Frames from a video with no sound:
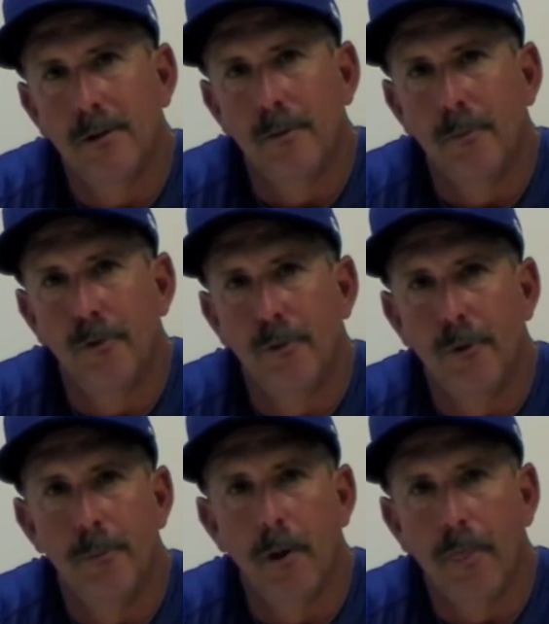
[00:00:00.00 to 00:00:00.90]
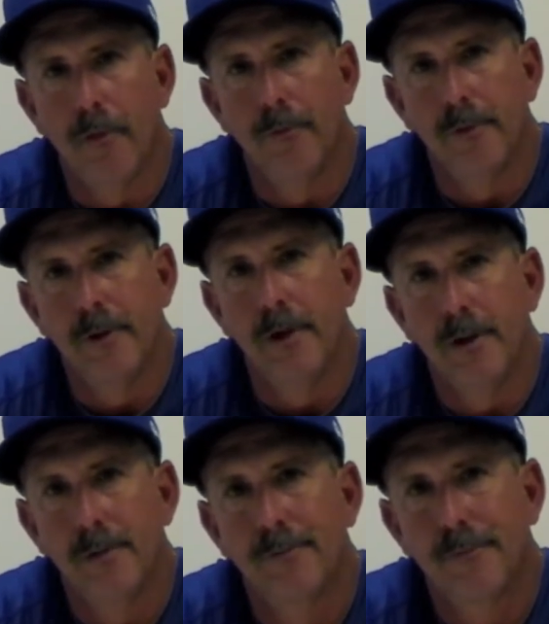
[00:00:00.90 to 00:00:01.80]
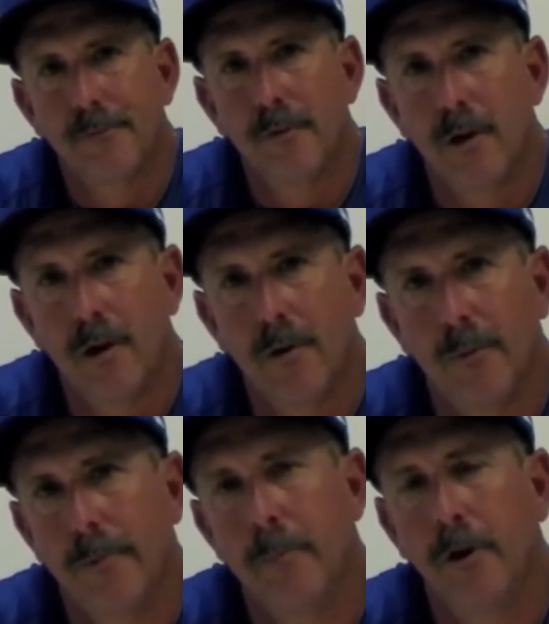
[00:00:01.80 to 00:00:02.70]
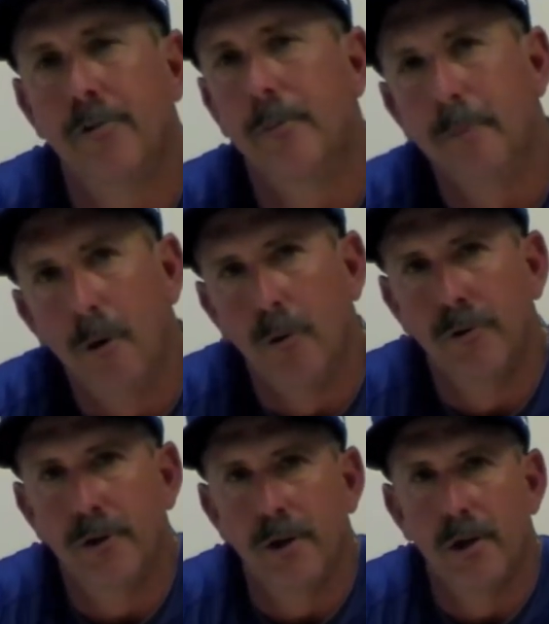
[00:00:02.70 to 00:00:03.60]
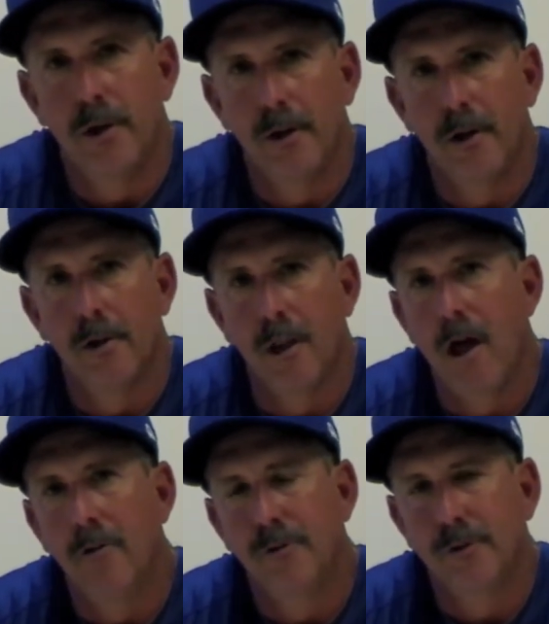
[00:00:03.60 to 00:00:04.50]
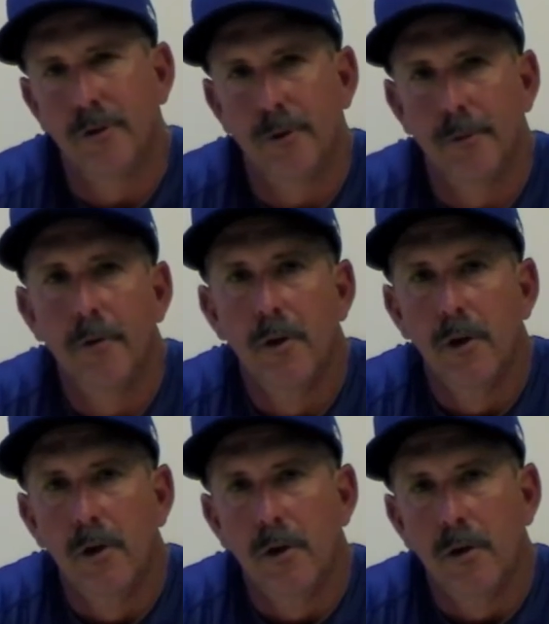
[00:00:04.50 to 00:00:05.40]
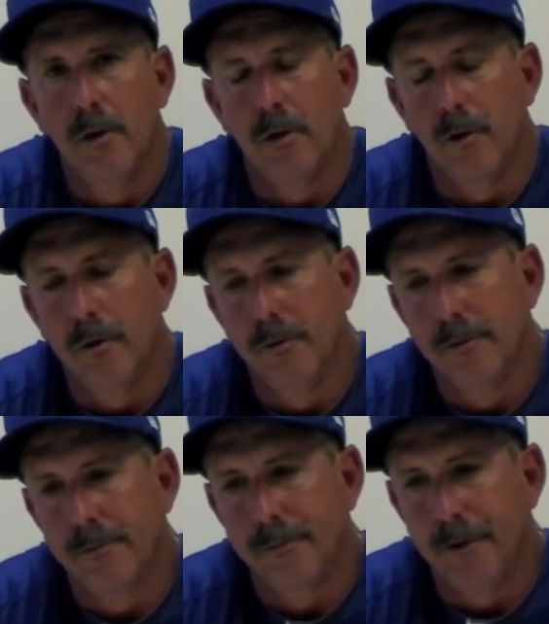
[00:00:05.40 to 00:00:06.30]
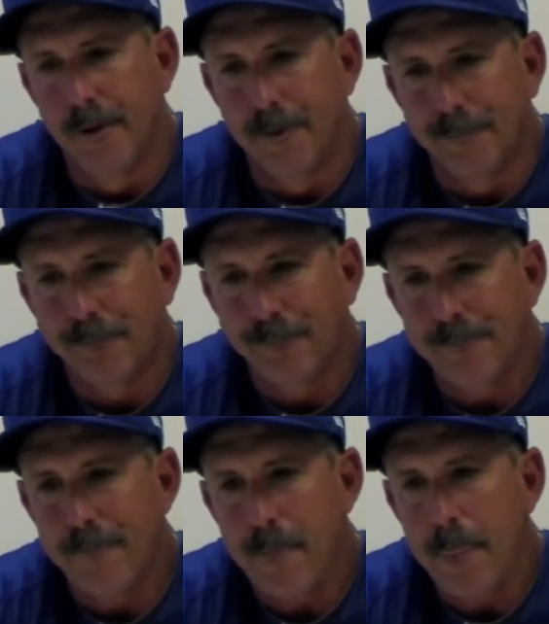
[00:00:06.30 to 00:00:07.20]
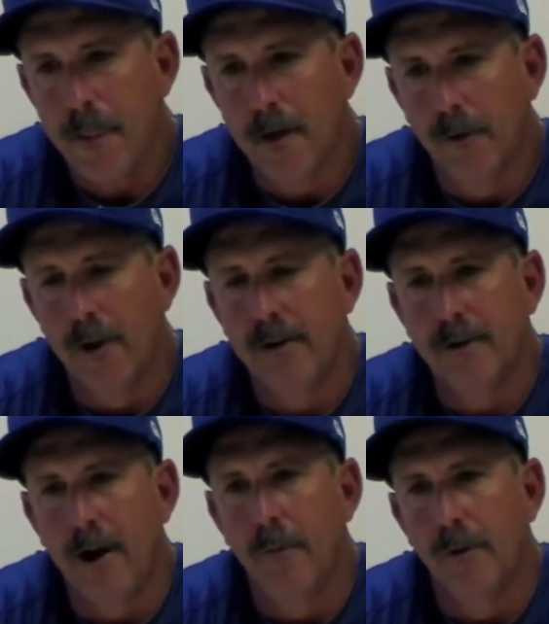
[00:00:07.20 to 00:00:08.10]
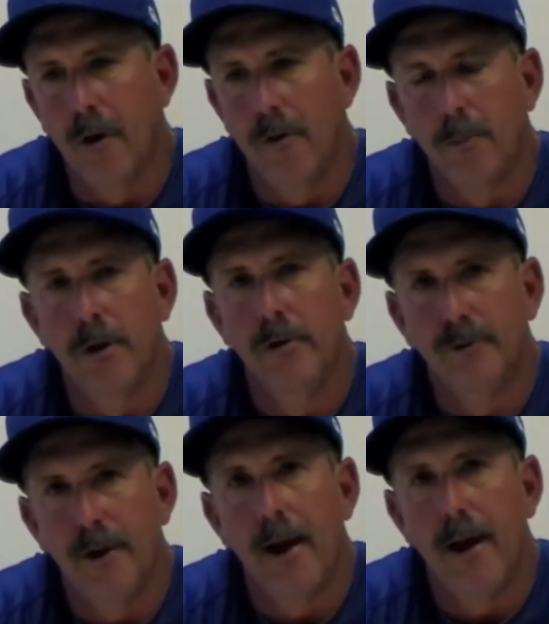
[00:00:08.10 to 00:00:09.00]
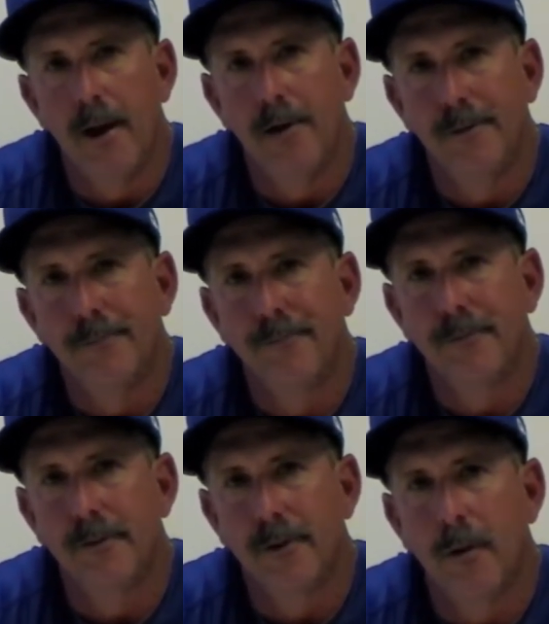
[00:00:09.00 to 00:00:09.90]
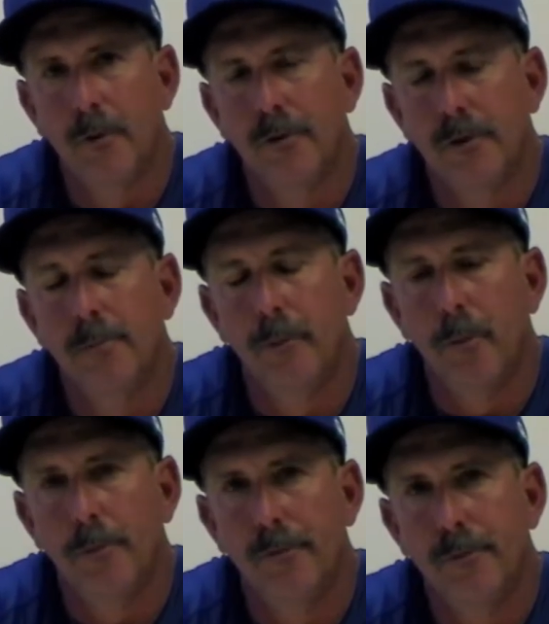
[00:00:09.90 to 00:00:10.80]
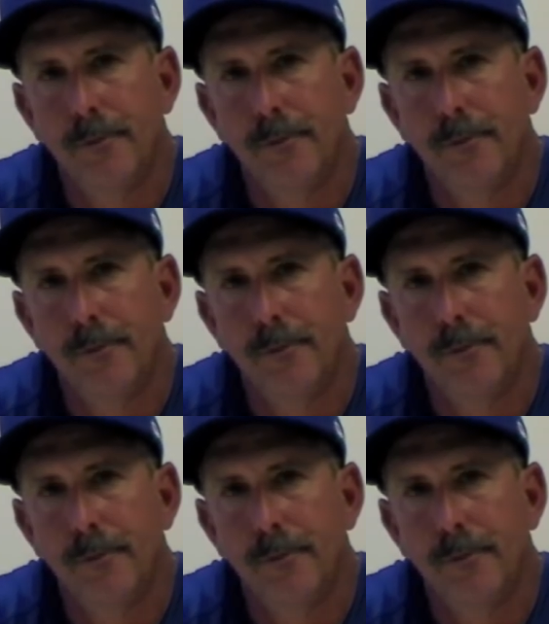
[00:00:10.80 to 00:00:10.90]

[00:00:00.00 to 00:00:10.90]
like almost three months over there um, with Buster Posey and Alonso. You know, it was uh, a great time with all the players that I had, so that was a good moment